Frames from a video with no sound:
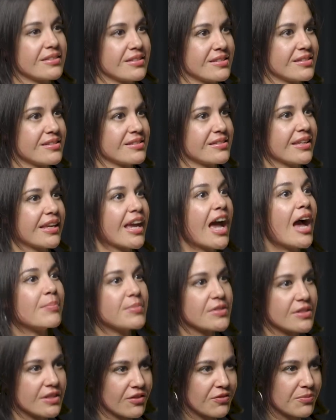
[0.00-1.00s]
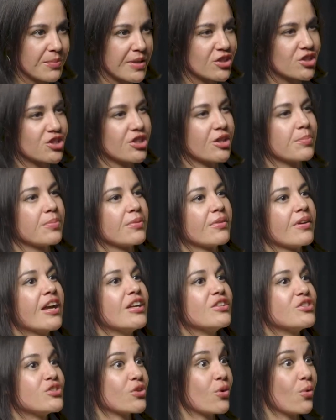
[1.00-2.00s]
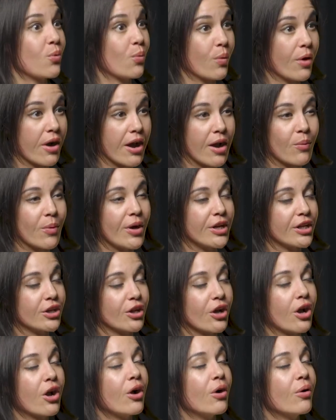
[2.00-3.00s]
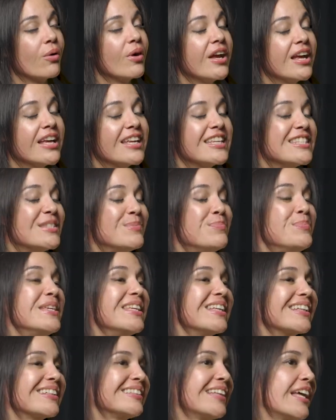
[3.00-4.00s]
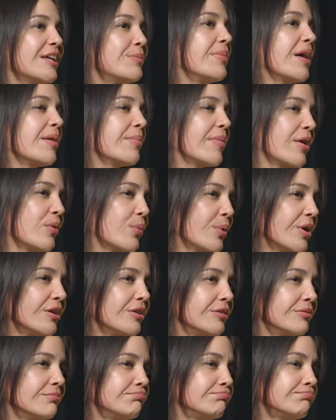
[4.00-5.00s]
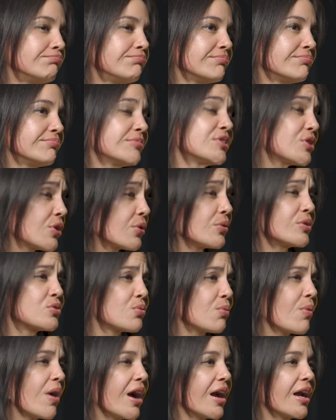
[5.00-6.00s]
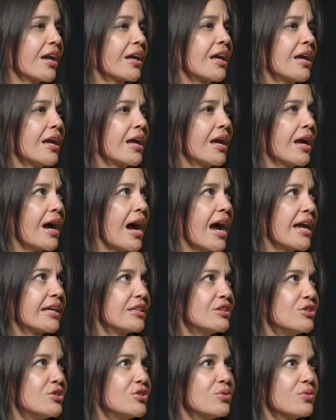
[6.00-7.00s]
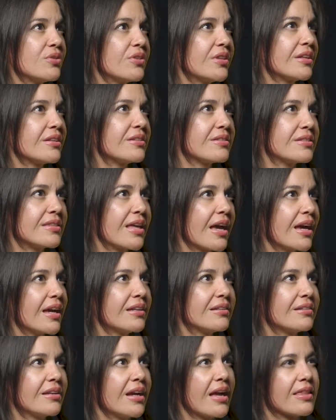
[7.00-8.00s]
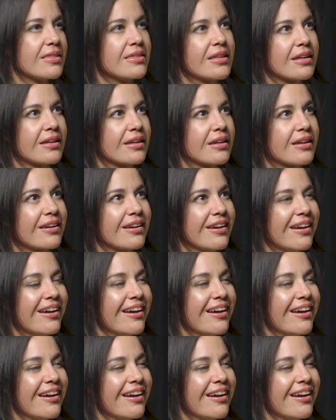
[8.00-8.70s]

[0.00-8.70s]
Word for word: is the captain of my ship. And so where I want to go is being led by my will. So it's why I can do things that I think